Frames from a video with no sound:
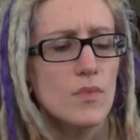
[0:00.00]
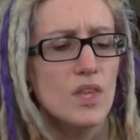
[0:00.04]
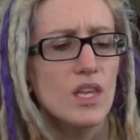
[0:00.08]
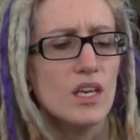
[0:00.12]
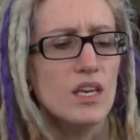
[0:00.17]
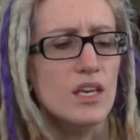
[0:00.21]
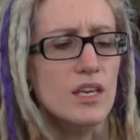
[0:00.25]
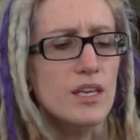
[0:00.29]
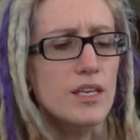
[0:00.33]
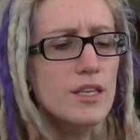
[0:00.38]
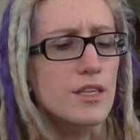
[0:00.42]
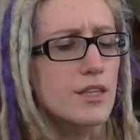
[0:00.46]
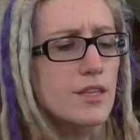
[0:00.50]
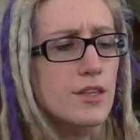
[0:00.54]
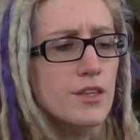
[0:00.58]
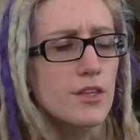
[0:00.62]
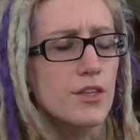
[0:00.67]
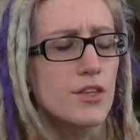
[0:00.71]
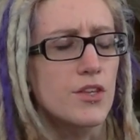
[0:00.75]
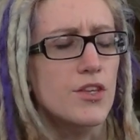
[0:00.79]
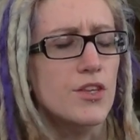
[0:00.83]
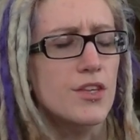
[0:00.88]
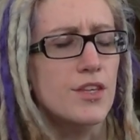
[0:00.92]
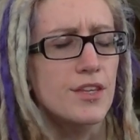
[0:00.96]
he
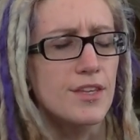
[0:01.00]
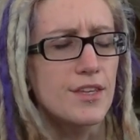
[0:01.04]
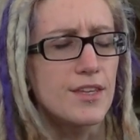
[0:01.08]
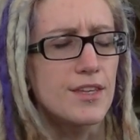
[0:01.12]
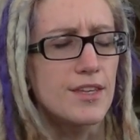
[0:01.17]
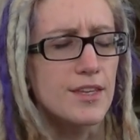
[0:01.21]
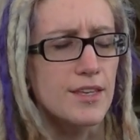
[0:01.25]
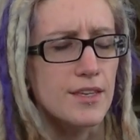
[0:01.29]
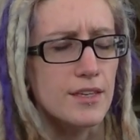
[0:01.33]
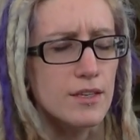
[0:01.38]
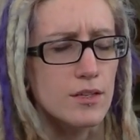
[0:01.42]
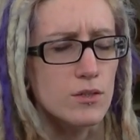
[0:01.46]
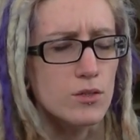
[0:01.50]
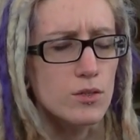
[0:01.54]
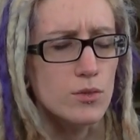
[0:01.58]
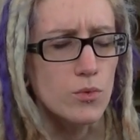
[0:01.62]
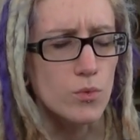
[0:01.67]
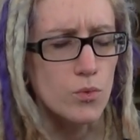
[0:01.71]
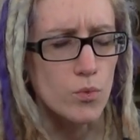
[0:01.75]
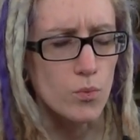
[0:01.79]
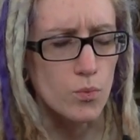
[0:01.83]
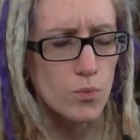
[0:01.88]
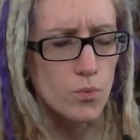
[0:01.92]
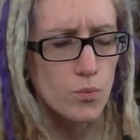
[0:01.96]

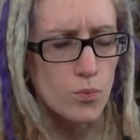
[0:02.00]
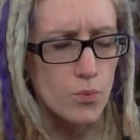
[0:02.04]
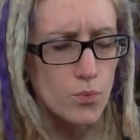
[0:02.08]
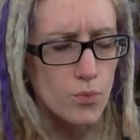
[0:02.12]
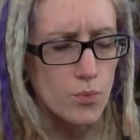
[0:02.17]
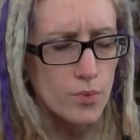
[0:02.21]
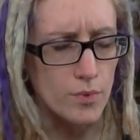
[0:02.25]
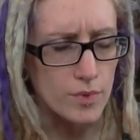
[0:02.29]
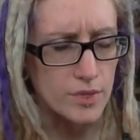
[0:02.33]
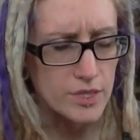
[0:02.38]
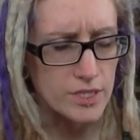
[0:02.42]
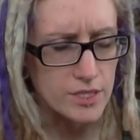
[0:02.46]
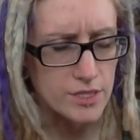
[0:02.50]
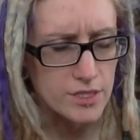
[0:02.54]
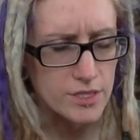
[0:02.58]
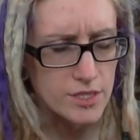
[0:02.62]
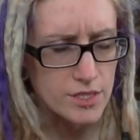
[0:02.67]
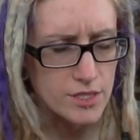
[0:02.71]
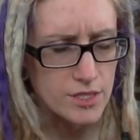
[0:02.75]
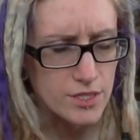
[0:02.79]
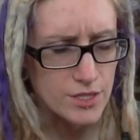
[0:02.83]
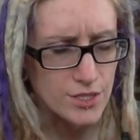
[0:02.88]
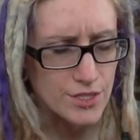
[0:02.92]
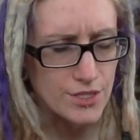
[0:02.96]
didn't want
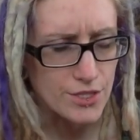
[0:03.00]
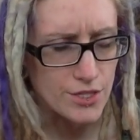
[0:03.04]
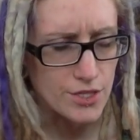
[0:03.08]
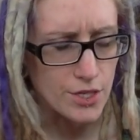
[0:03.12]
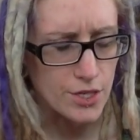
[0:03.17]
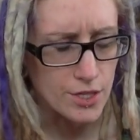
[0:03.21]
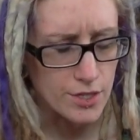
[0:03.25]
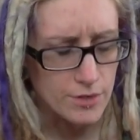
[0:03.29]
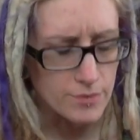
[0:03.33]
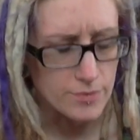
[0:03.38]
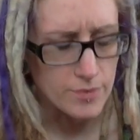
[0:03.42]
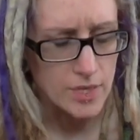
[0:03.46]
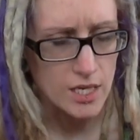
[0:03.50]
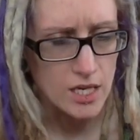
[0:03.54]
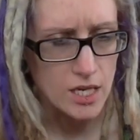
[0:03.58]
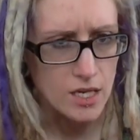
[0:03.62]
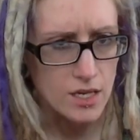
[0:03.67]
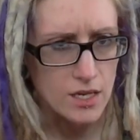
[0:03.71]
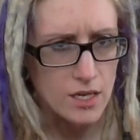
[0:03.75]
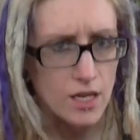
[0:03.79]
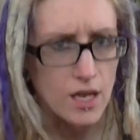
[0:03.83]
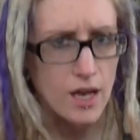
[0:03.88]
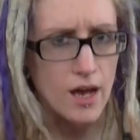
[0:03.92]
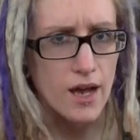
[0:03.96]
to start me
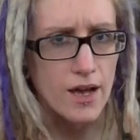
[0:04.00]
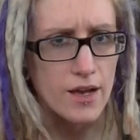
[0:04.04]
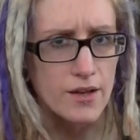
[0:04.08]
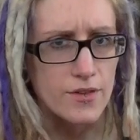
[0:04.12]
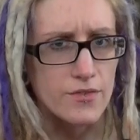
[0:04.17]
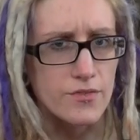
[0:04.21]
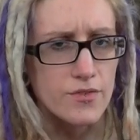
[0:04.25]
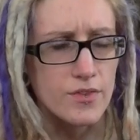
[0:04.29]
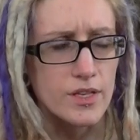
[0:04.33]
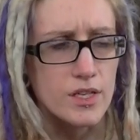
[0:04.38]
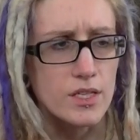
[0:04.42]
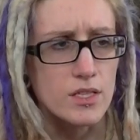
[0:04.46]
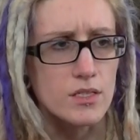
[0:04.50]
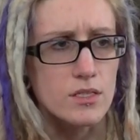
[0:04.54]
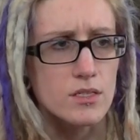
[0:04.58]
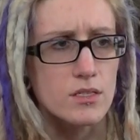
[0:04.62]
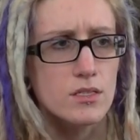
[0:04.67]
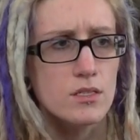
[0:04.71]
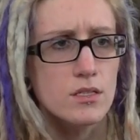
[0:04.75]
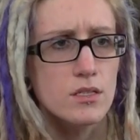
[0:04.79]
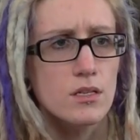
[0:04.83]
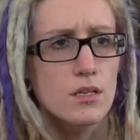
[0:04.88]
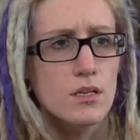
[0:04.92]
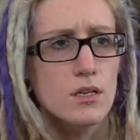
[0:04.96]
on
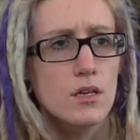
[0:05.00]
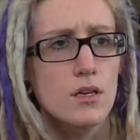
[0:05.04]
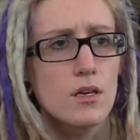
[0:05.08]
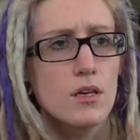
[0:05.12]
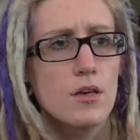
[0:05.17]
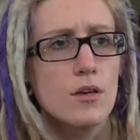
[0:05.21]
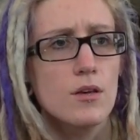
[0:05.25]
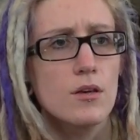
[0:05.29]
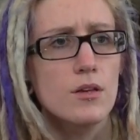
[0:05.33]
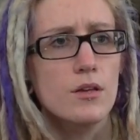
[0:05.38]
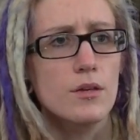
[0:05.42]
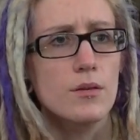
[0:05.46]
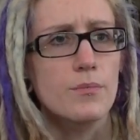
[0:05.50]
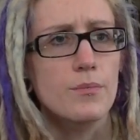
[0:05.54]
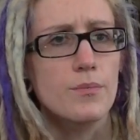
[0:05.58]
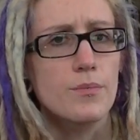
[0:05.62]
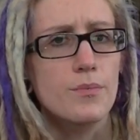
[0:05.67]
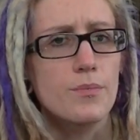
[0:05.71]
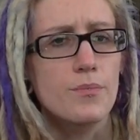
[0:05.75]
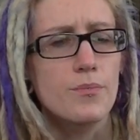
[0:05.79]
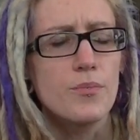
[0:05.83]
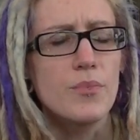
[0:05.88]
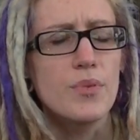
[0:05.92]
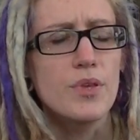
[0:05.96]
IVs
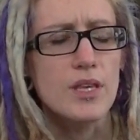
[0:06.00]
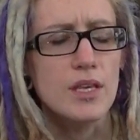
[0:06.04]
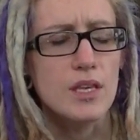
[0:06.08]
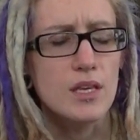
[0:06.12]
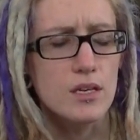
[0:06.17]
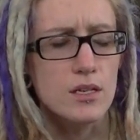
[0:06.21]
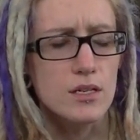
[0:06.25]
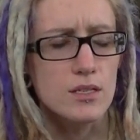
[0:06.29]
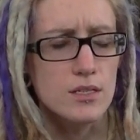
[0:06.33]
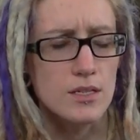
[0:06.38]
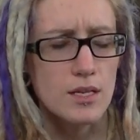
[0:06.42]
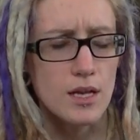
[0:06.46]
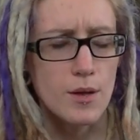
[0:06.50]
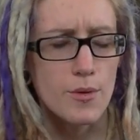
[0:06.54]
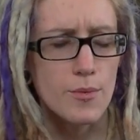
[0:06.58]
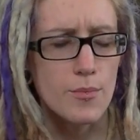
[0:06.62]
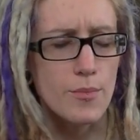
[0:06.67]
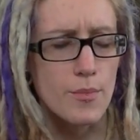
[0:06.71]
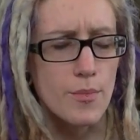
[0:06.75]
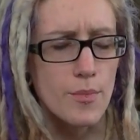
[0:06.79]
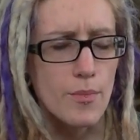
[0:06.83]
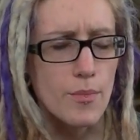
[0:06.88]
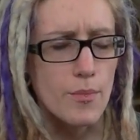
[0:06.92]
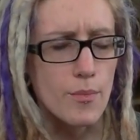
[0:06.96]
because I
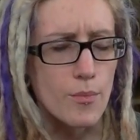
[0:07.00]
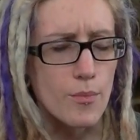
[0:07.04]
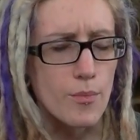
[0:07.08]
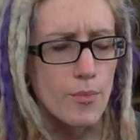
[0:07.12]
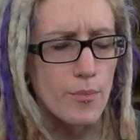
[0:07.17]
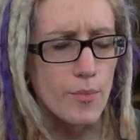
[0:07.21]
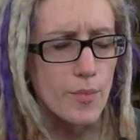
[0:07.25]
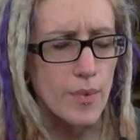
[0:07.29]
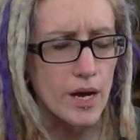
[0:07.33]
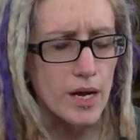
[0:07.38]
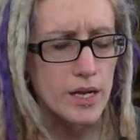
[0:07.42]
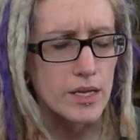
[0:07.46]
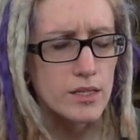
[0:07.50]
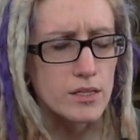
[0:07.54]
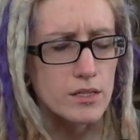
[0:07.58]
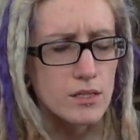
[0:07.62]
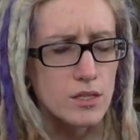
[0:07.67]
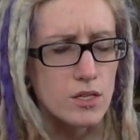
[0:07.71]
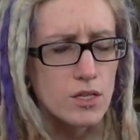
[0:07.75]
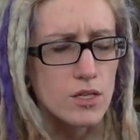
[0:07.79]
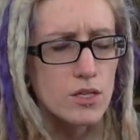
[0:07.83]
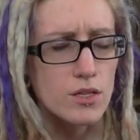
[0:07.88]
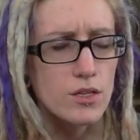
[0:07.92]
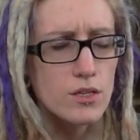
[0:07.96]
might
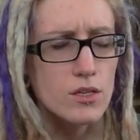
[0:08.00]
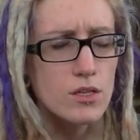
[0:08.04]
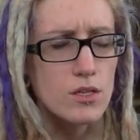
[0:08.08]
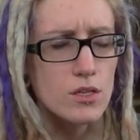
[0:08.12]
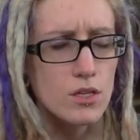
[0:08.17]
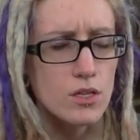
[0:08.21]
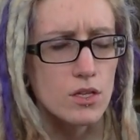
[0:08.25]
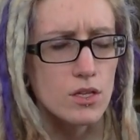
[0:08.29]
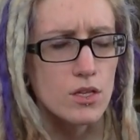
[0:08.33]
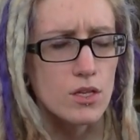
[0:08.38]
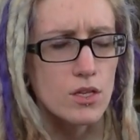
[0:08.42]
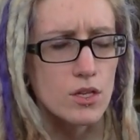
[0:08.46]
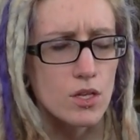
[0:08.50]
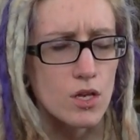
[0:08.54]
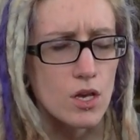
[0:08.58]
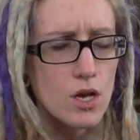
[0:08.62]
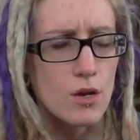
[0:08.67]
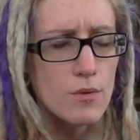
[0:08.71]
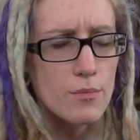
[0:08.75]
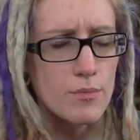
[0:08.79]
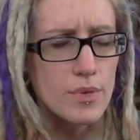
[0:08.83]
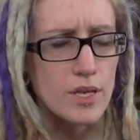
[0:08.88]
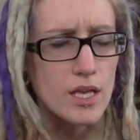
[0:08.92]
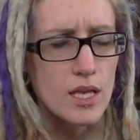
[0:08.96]

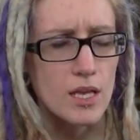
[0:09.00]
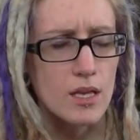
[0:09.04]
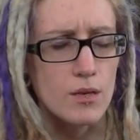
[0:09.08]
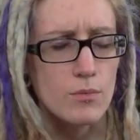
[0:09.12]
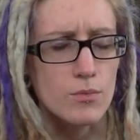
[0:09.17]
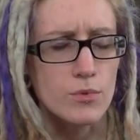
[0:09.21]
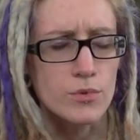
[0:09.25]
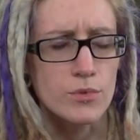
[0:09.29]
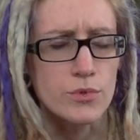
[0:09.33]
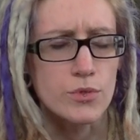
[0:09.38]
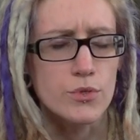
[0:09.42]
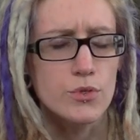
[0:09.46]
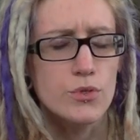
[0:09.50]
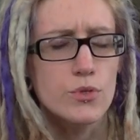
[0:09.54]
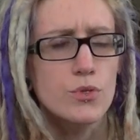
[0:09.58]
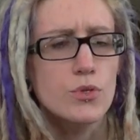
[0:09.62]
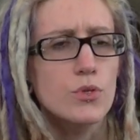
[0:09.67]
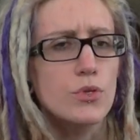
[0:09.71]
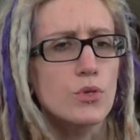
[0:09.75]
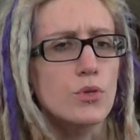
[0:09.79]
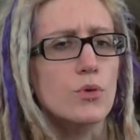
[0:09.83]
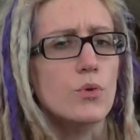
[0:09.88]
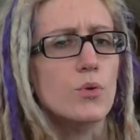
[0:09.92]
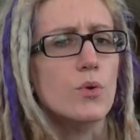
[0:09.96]
not be able
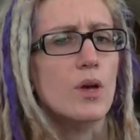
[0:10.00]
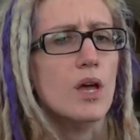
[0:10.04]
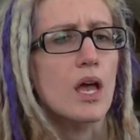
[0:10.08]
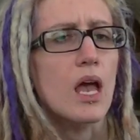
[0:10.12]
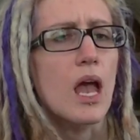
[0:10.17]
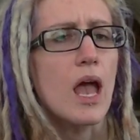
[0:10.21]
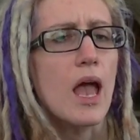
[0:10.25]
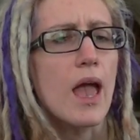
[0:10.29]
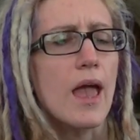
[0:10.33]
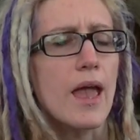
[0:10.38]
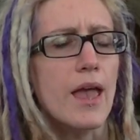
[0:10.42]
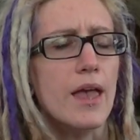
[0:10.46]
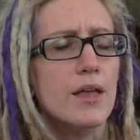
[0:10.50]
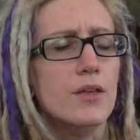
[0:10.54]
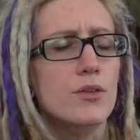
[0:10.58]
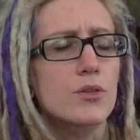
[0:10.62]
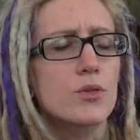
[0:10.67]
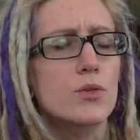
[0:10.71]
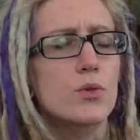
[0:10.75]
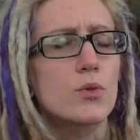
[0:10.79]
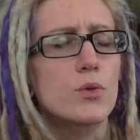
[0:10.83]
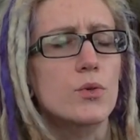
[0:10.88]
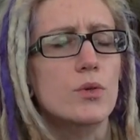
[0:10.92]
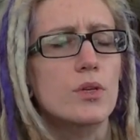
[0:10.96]
to
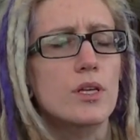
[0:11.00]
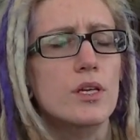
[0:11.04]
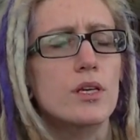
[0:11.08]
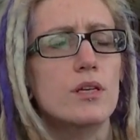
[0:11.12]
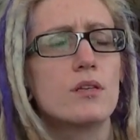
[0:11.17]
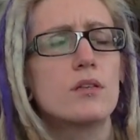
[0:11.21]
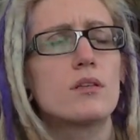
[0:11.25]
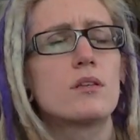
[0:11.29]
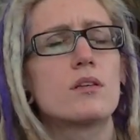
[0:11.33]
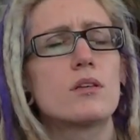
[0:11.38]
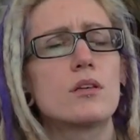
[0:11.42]
handle it